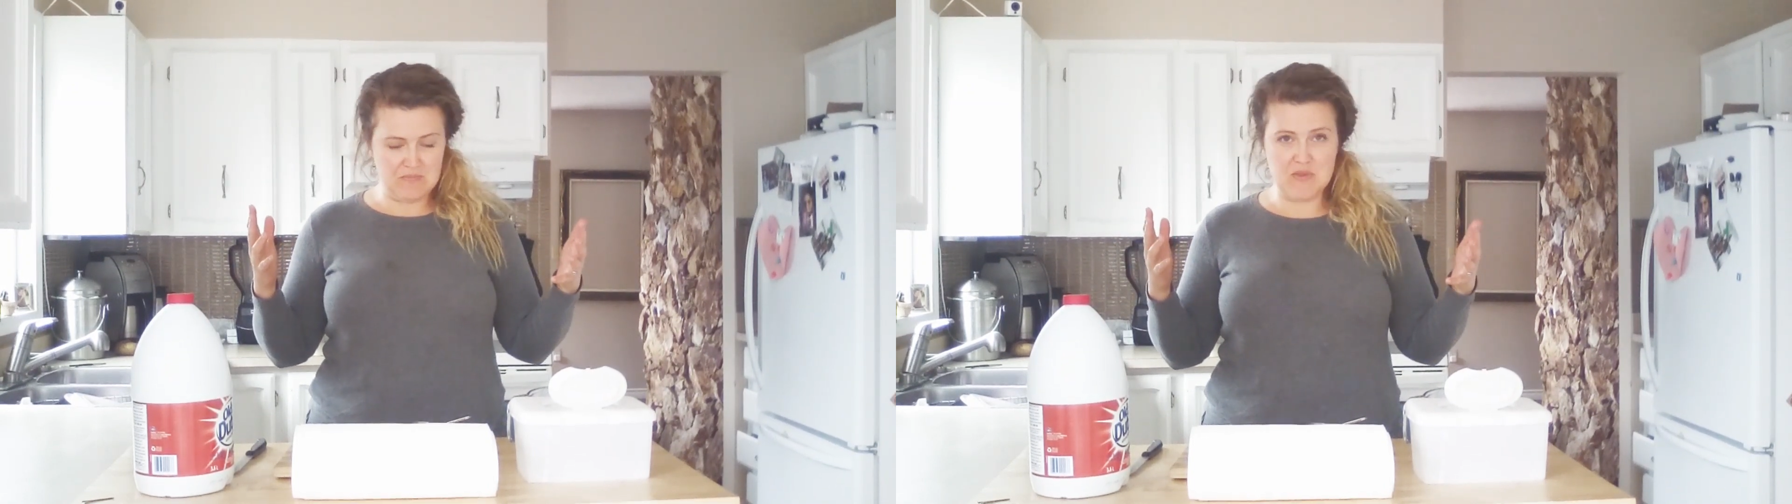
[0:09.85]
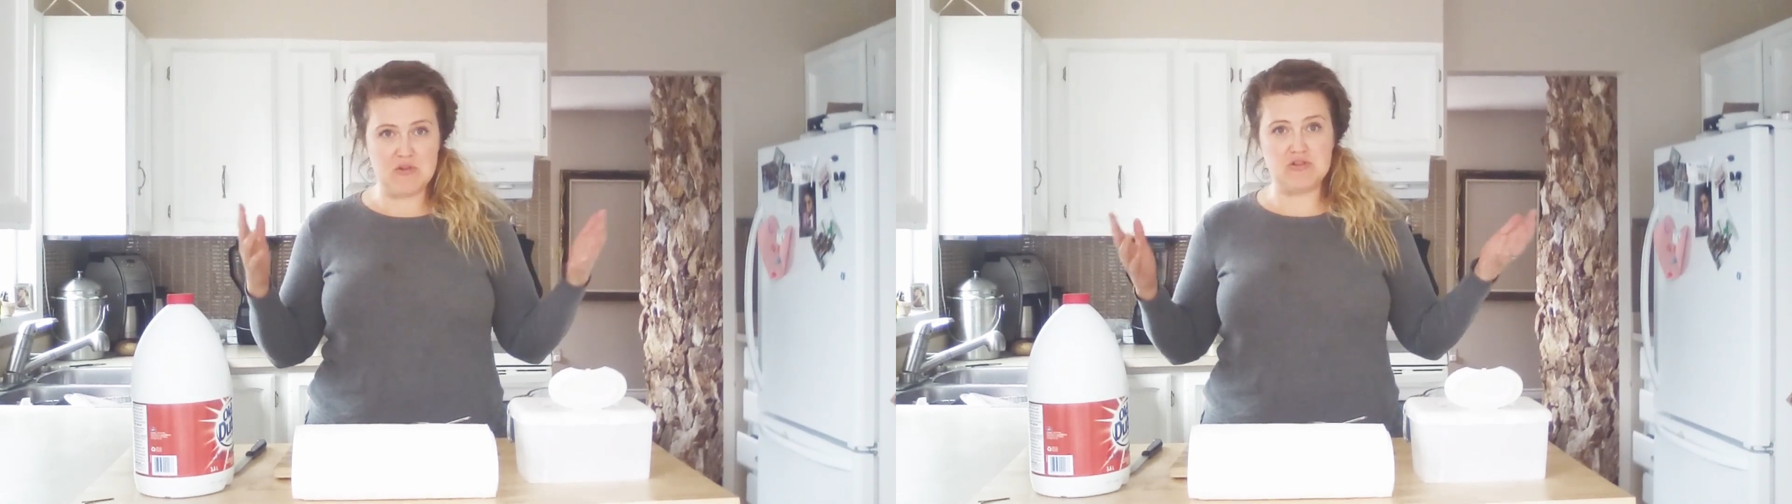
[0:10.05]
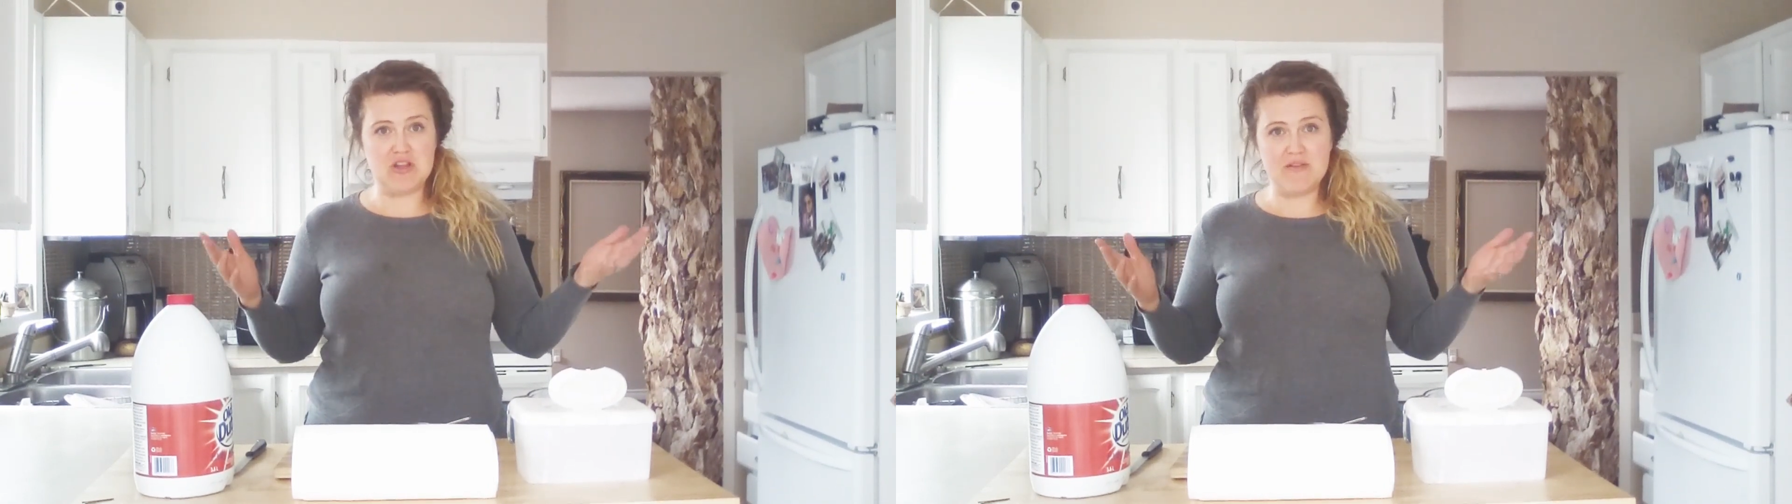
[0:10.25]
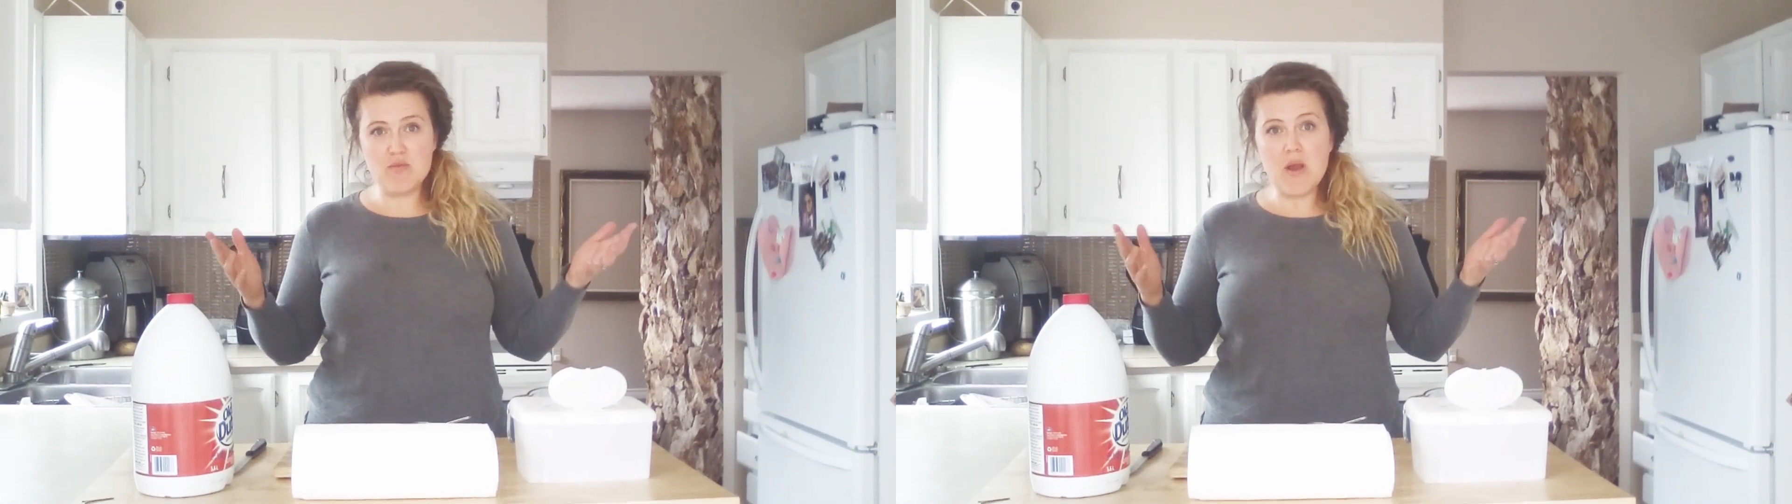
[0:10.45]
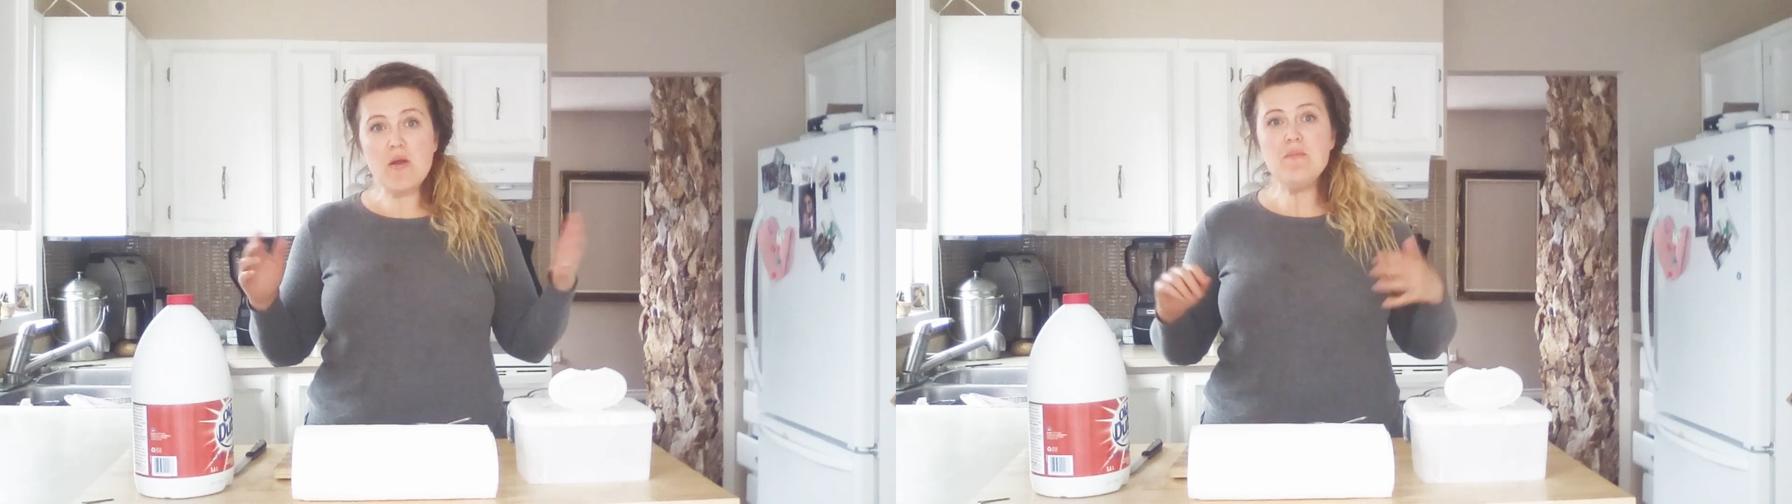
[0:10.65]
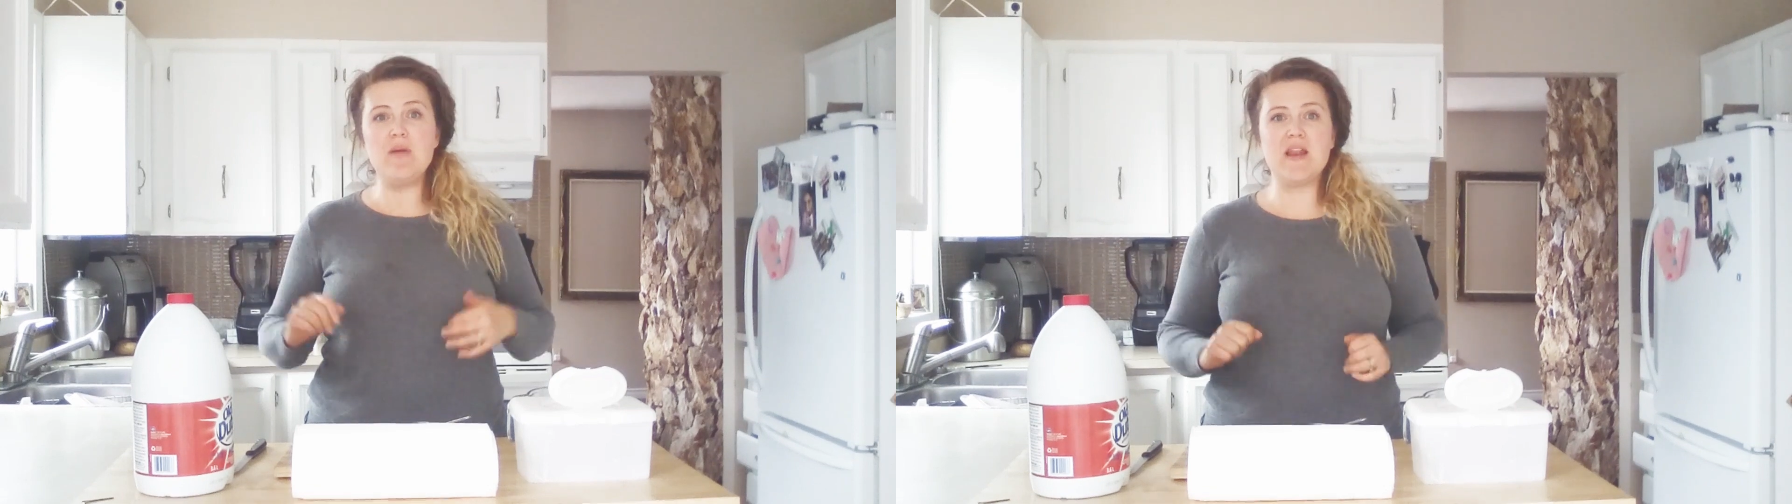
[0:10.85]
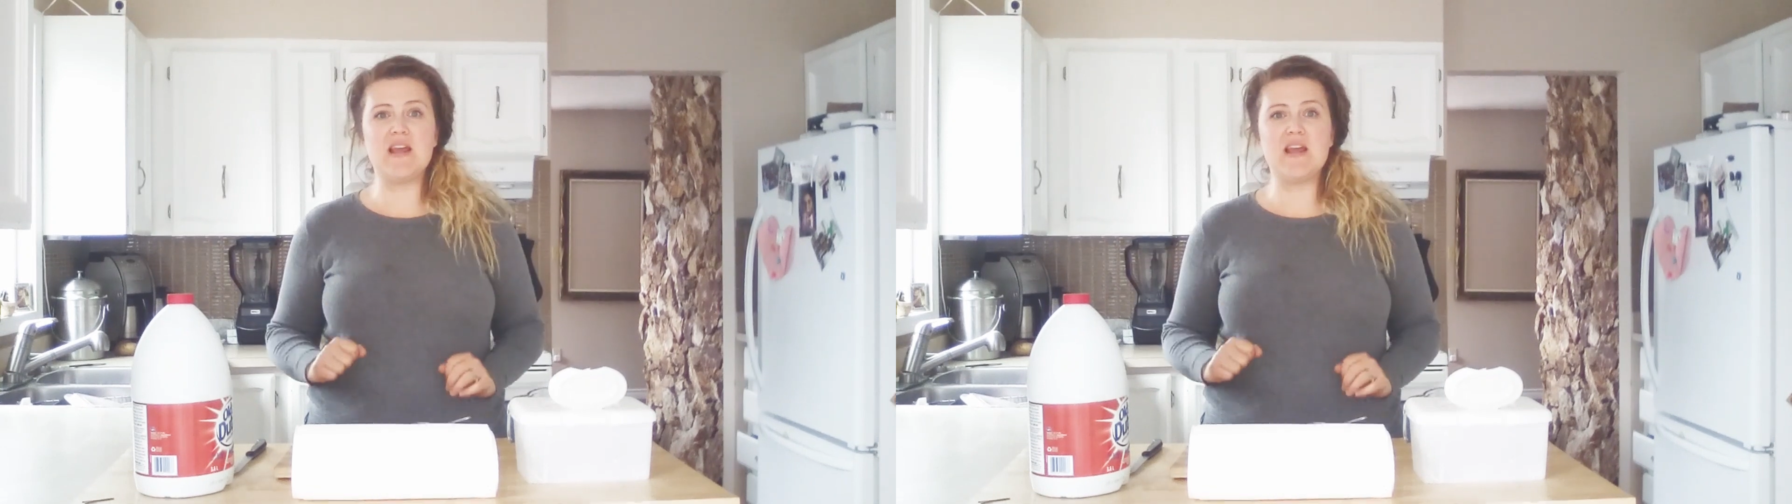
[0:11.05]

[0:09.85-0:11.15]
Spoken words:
they're usually everywhere, but